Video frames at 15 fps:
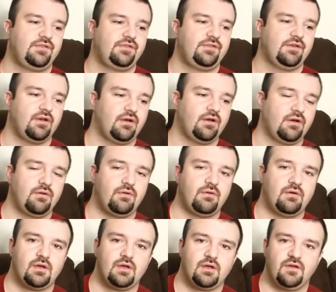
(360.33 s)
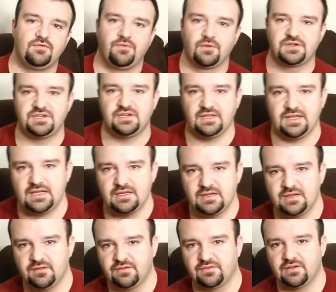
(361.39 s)
So. Unfortunately,
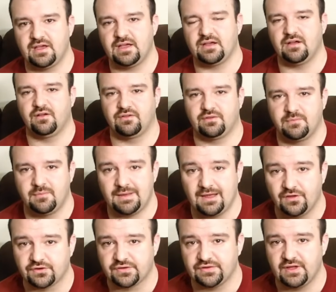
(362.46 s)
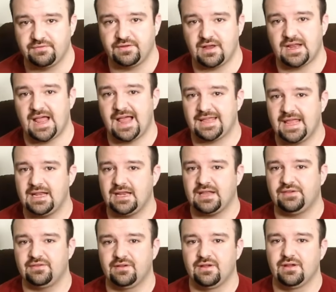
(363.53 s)
it looks like some of my other stuff is on
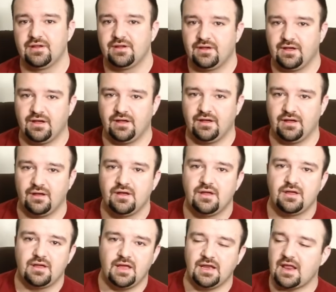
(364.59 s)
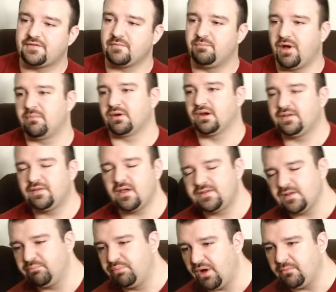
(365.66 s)
hiatus, uh, and that's a bummer. It's a,
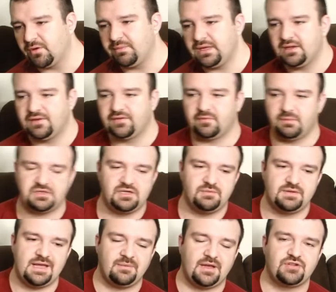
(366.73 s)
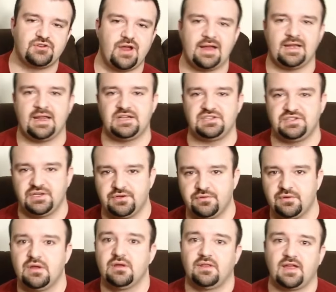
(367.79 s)
it's a bummer because, especially with a game like Dragon Age
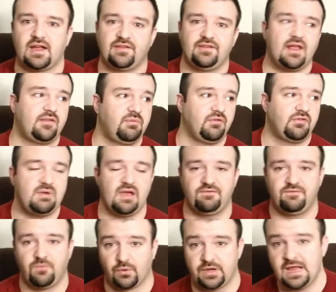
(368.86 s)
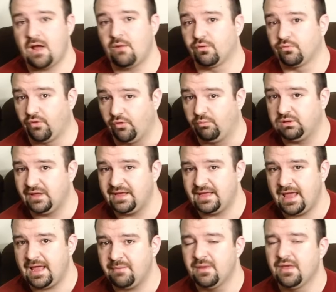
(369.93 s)
2, like I said, it's supposed to be a 40-hour role-playing
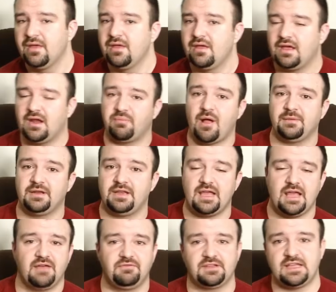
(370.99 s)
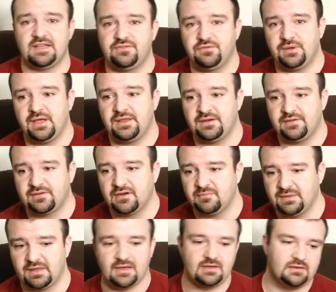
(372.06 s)
game, and I'm probably going to get heavily into it, and then it's going
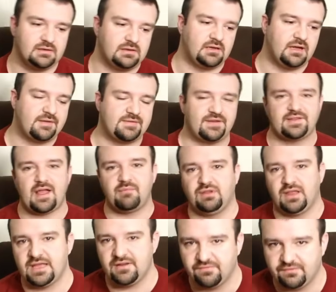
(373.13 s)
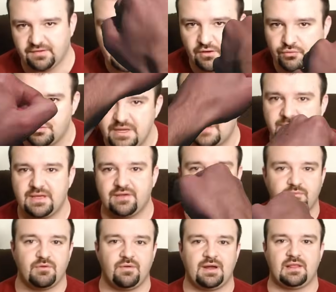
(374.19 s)
to be like, oh, I have to stop playing for like a week because
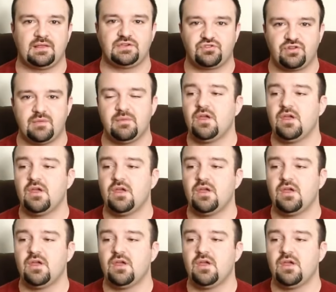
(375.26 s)
I'm going on this trip.